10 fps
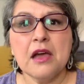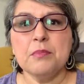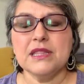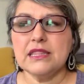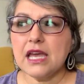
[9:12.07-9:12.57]

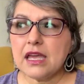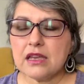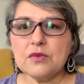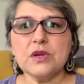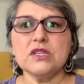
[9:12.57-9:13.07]
But
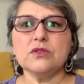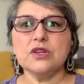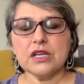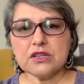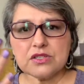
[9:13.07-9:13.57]
then when you
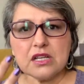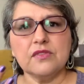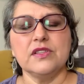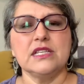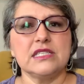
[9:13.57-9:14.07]
look at
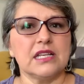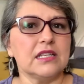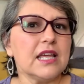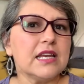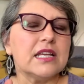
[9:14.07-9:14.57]
yourself in the
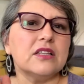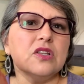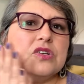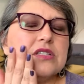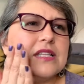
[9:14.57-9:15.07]
sunlight, it
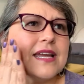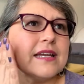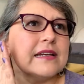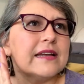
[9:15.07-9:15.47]
looks like